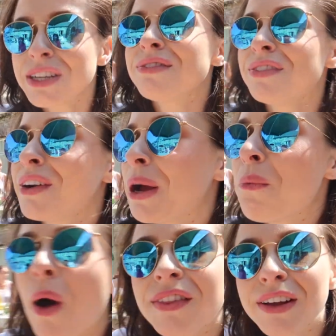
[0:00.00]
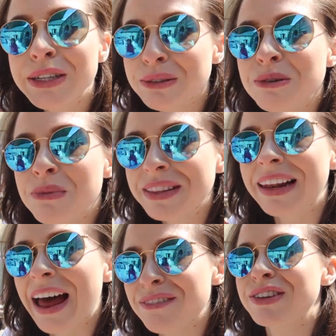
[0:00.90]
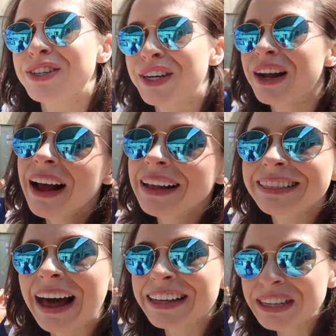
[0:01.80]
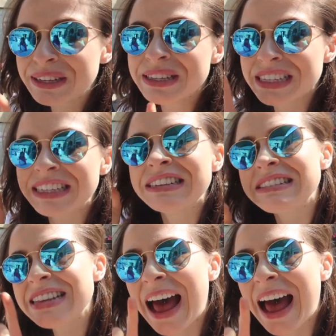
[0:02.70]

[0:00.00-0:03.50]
trying to figure out what they're doing with the lavender that you can see just